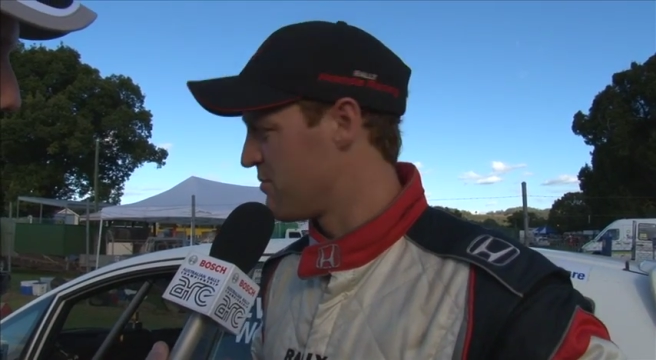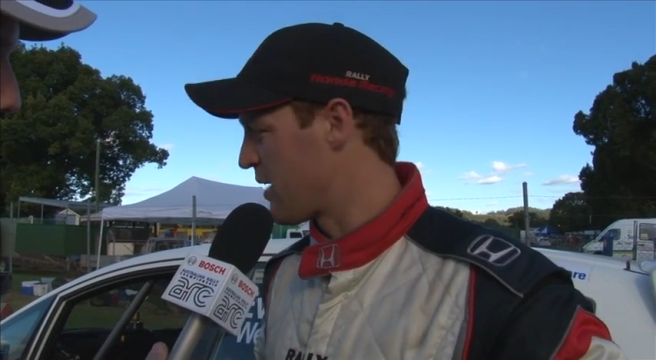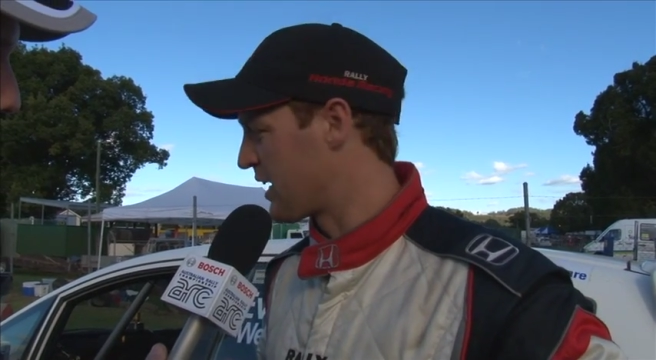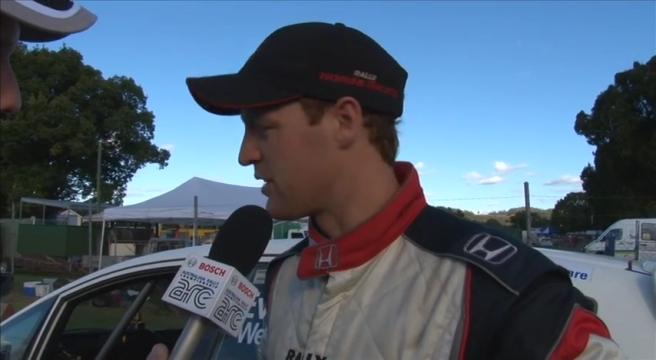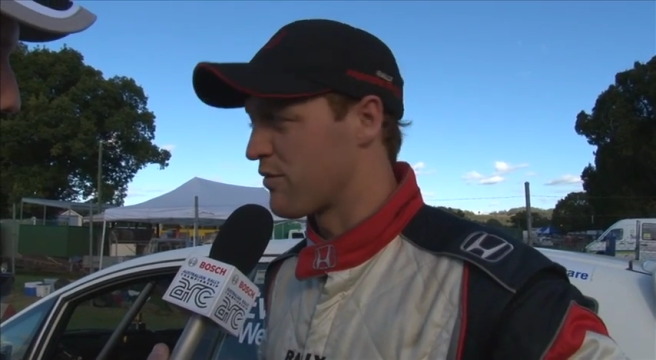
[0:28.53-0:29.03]

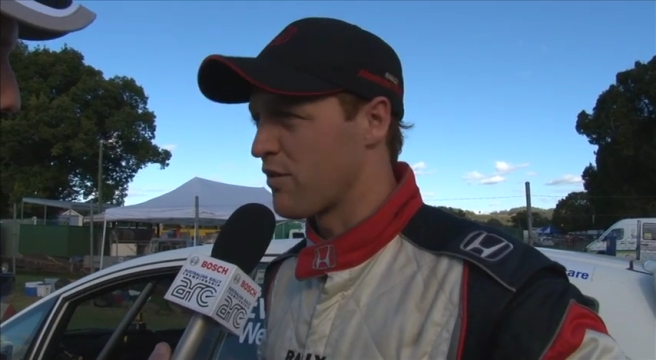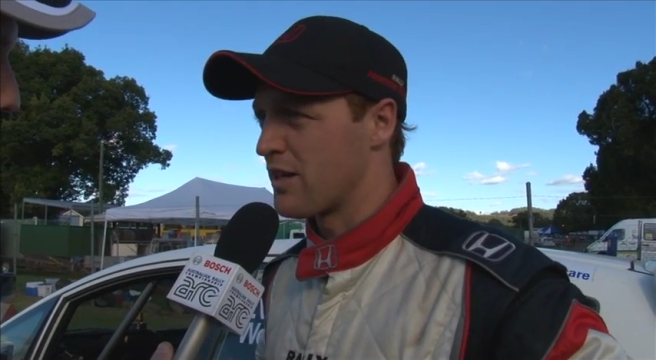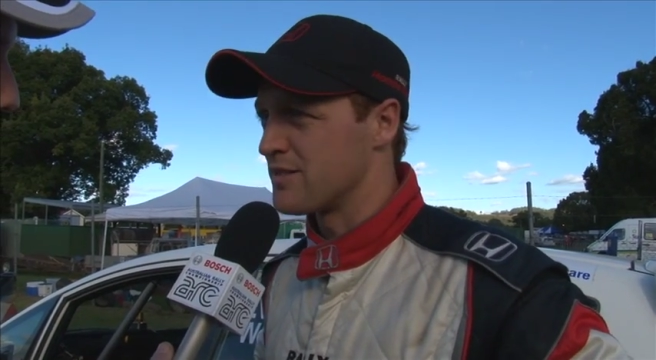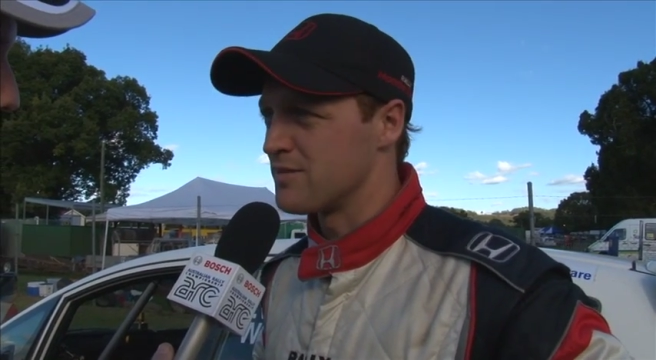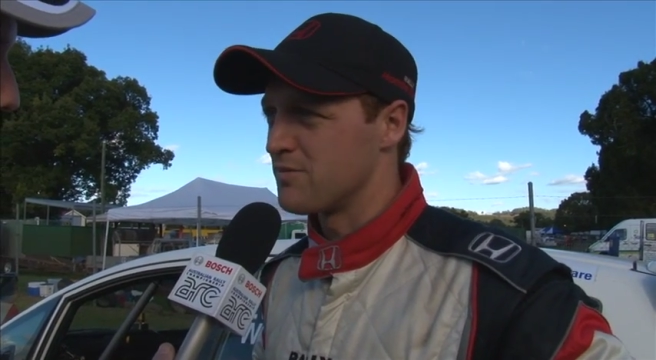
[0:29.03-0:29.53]
back in the
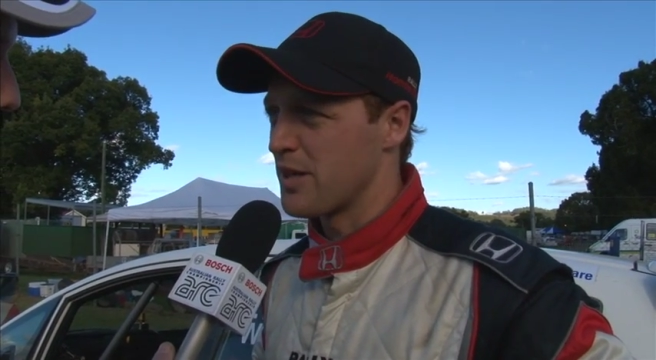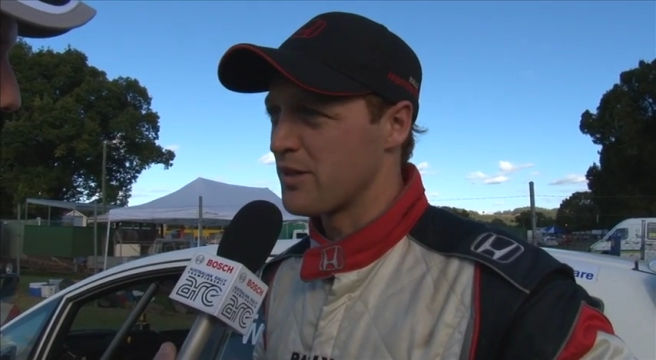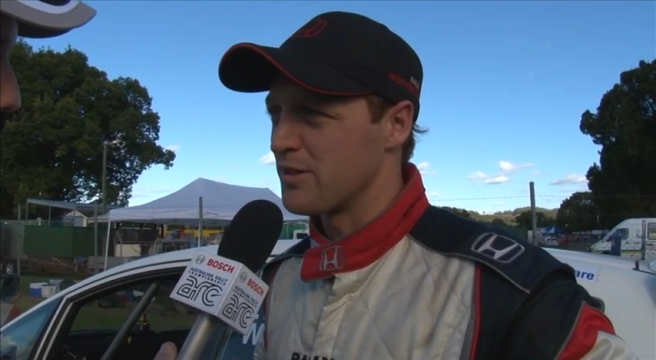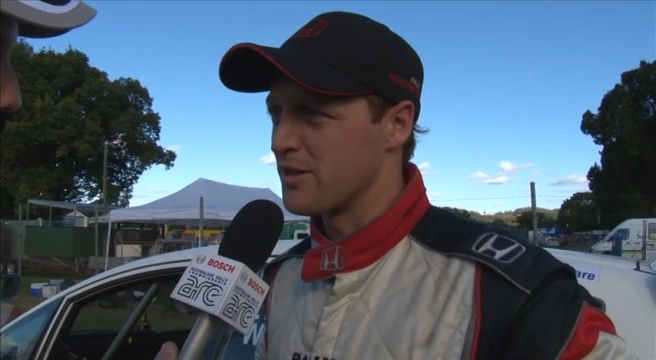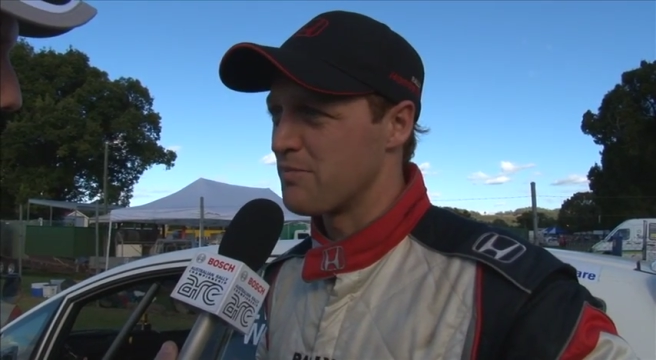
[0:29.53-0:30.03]
front and back
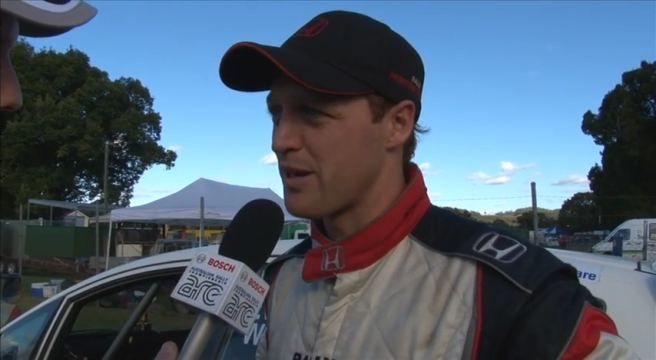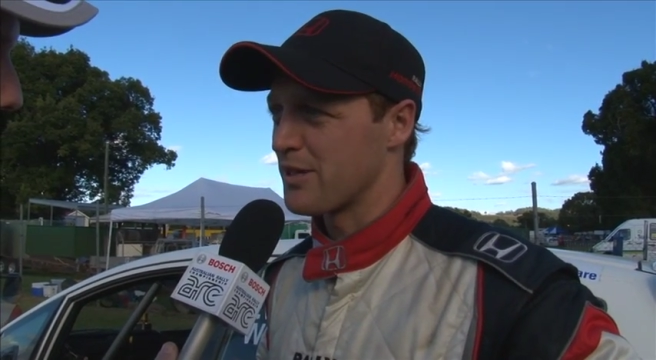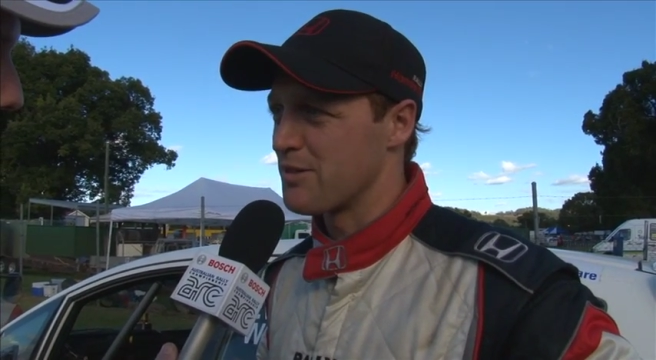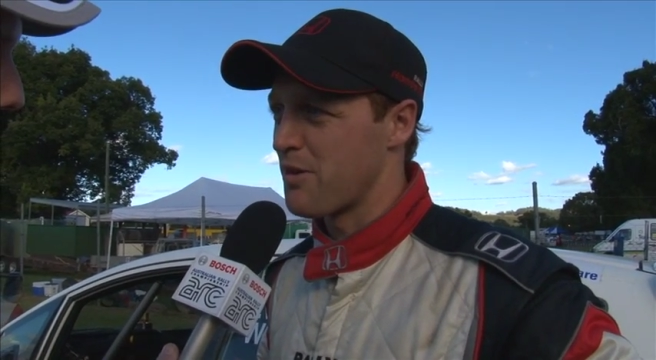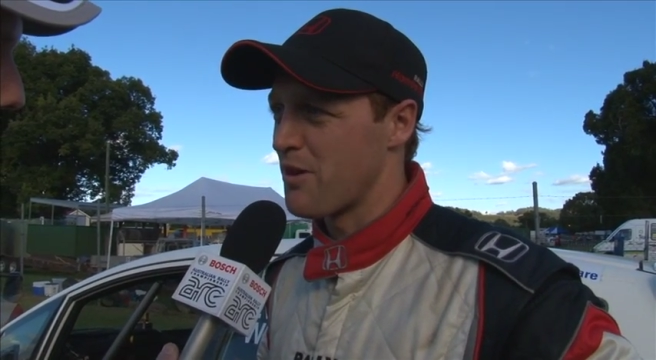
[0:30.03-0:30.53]
on
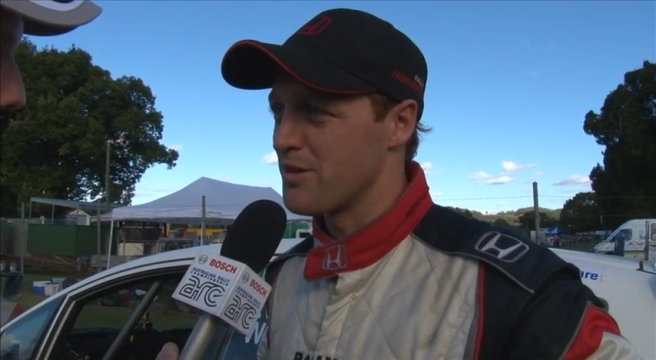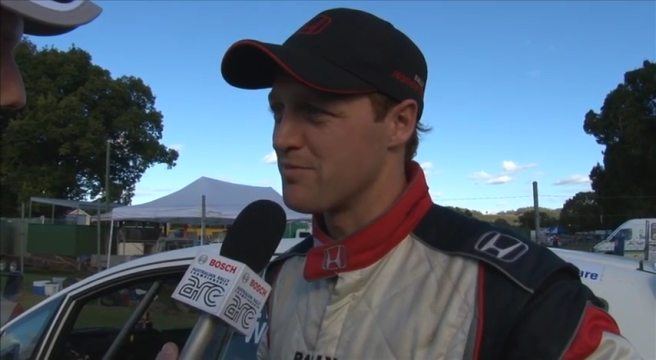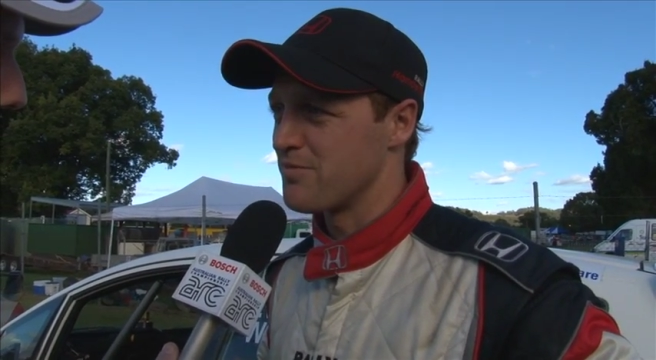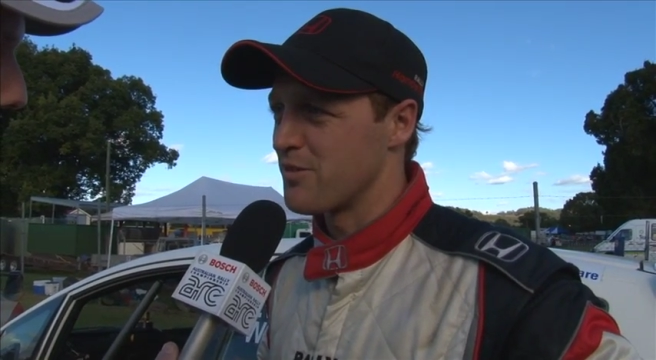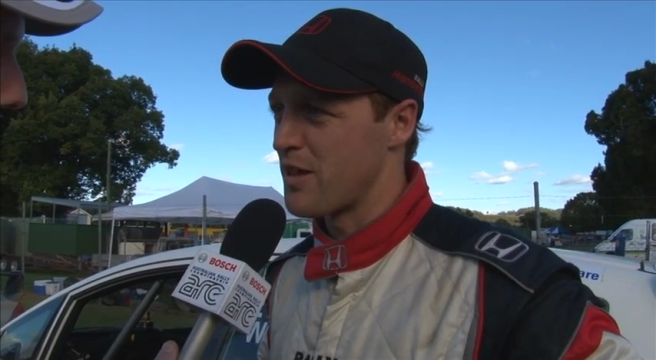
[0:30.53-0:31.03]
the podium
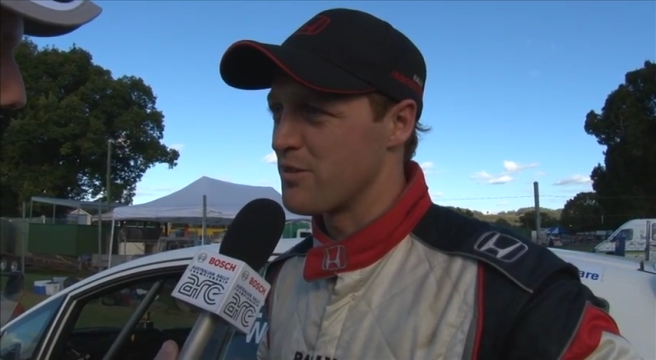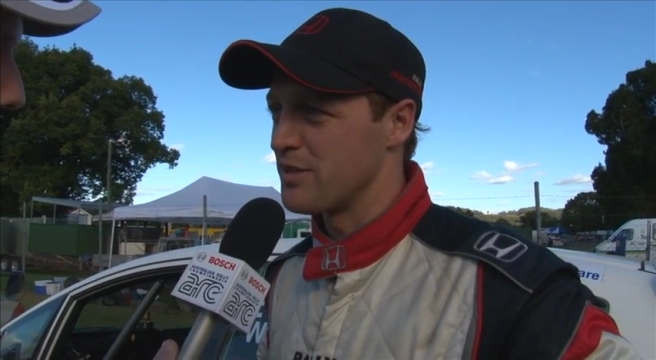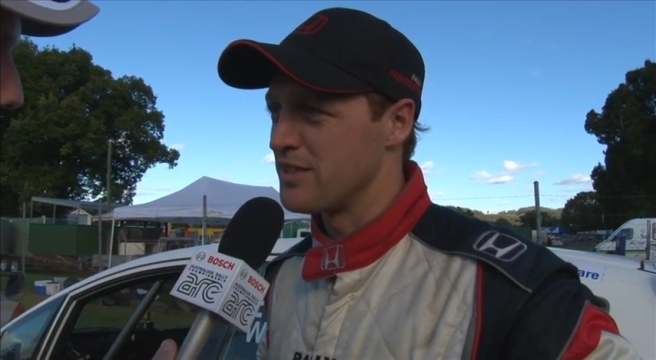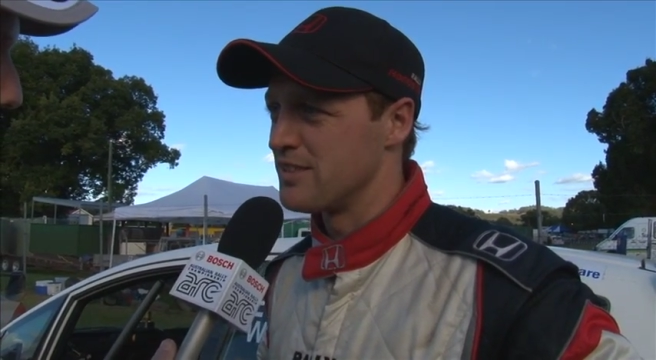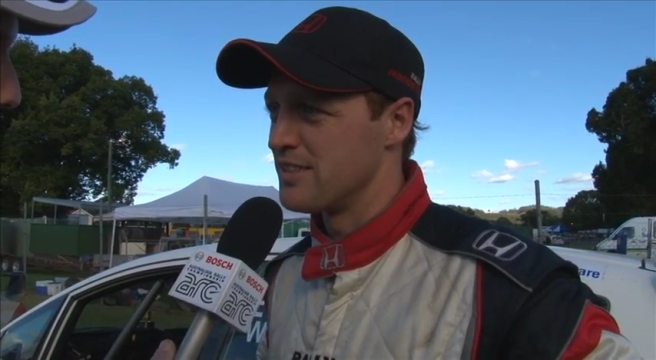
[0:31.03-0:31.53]
for another win.